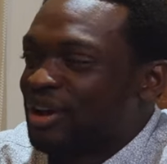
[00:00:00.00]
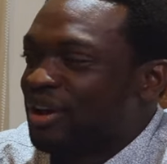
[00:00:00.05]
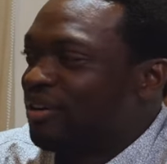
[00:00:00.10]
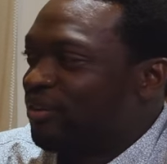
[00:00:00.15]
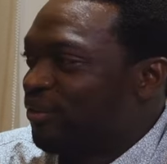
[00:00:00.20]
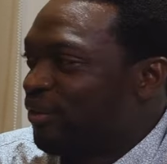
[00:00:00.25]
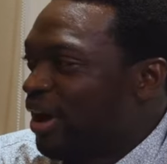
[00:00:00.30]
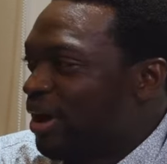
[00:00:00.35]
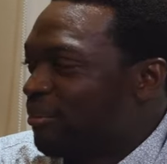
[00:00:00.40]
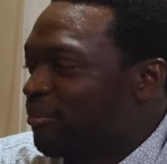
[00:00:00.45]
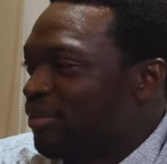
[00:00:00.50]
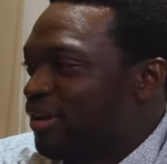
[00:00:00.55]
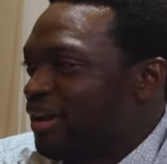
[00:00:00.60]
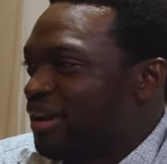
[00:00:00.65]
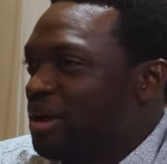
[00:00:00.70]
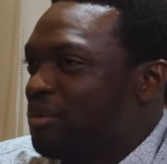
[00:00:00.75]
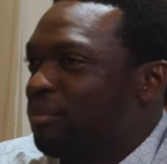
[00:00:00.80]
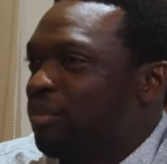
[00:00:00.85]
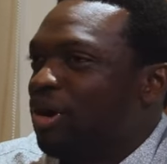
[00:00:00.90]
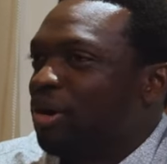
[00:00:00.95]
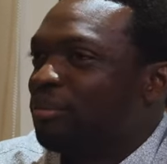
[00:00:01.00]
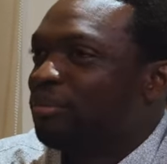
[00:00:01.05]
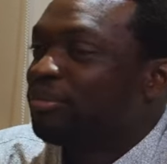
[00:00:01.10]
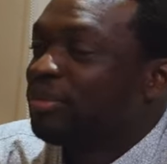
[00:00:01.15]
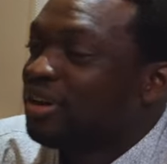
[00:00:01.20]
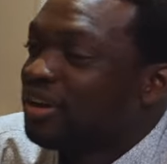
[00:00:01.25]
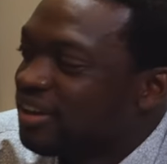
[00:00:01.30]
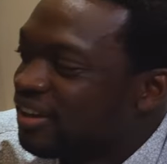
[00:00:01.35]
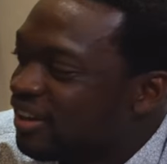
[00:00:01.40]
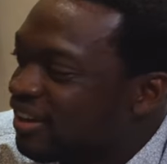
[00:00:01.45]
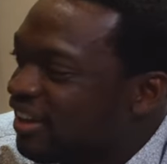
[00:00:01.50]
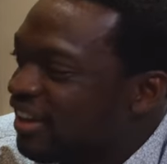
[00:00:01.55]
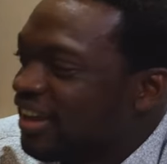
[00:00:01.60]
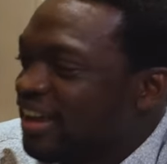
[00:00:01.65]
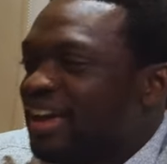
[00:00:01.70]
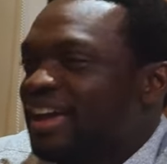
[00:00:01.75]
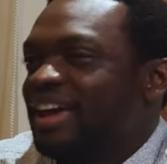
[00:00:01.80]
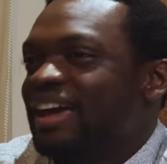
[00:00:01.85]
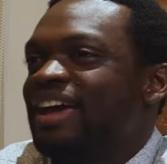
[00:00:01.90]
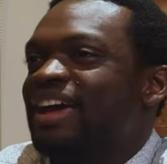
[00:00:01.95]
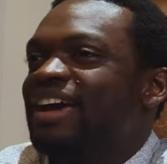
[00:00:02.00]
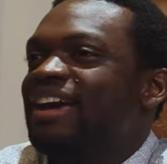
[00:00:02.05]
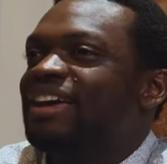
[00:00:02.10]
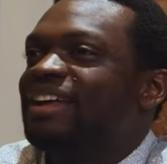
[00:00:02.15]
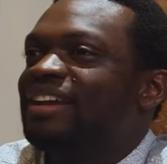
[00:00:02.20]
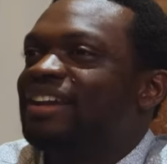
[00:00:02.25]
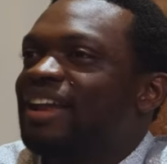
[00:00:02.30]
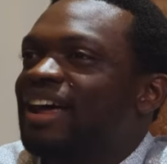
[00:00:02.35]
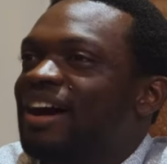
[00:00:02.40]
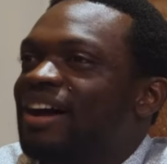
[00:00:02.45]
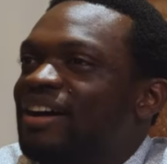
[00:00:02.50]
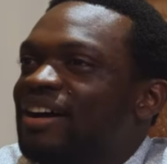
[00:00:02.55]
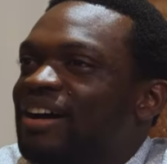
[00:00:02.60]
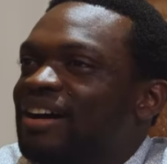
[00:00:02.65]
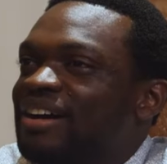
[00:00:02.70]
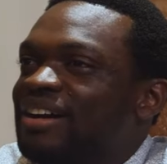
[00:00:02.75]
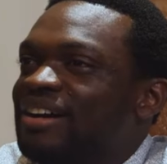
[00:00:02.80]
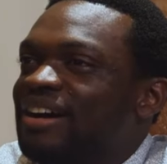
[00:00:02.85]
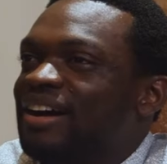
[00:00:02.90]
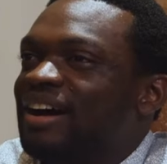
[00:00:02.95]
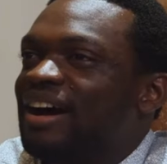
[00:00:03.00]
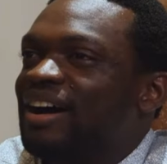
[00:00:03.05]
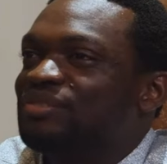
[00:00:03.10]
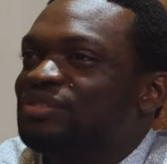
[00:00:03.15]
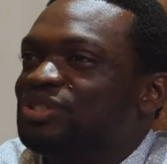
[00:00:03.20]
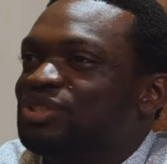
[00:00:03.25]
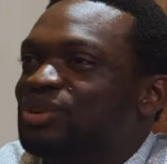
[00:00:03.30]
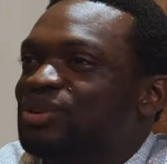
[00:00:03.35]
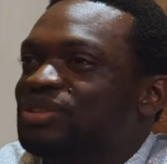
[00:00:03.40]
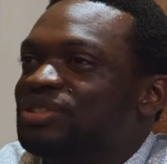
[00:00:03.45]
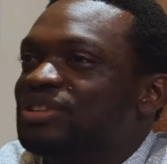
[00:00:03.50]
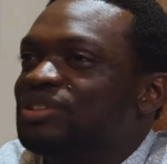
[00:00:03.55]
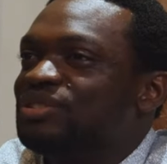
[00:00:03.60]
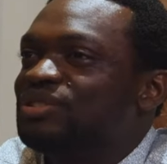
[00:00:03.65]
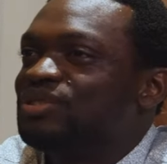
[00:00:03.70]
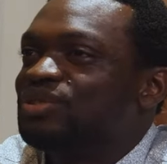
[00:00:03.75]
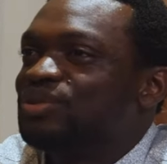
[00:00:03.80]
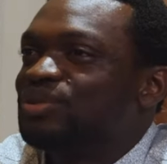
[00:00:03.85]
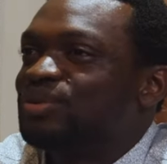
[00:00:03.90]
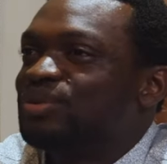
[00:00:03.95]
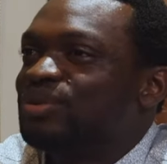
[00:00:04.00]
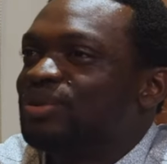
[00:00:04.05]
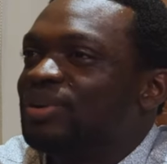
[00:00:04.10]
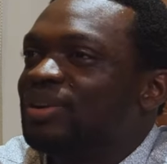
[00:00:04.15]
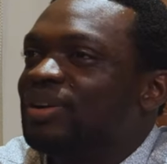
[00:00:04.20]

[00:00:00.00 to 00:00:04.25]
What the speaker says: rap, hip hop. And I have chosen to.